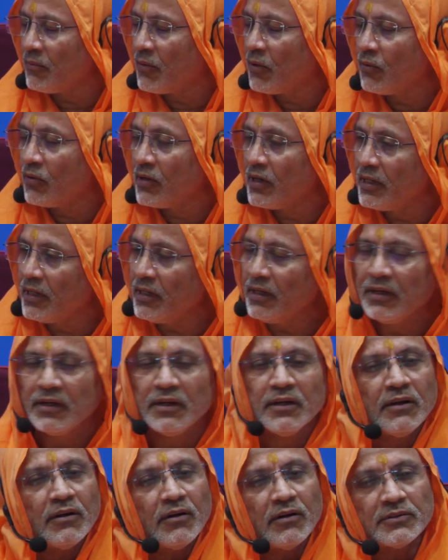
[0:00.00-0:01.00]
only.
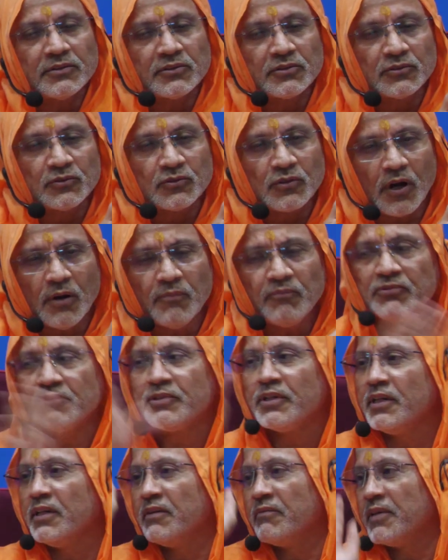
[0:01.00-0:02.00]
Stop
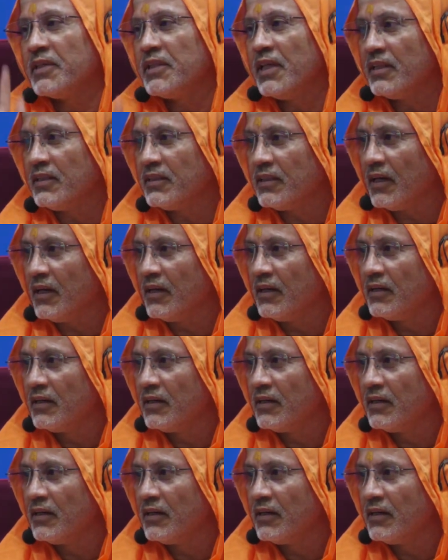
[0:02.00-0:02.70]
studying Vedanta.